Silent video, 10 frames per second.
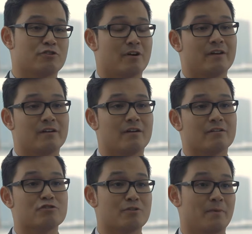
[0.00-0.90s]

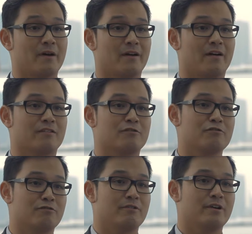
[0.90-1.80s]
China, Japan,
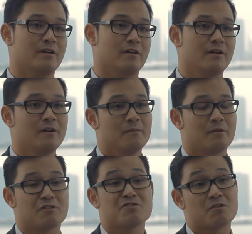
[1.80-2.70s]
Korea,
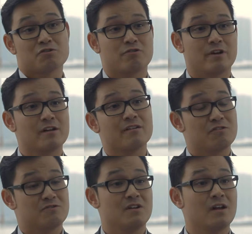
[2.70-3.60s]
but also Australia and
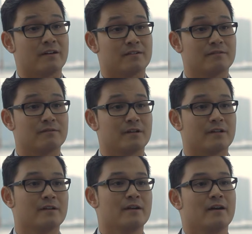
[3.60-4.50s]
New Zealand,
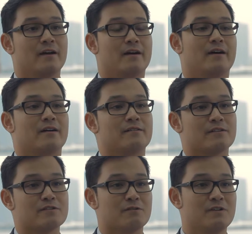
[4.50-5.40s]
right?
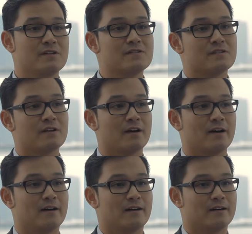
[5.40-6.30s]
And so these,
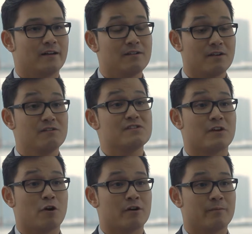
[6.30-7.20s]
uh, in, in these
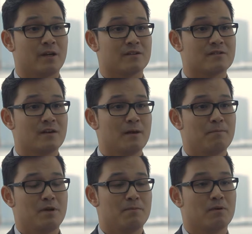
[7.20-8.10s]
economies,
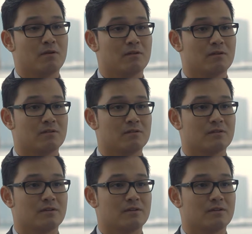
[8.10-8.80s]
people,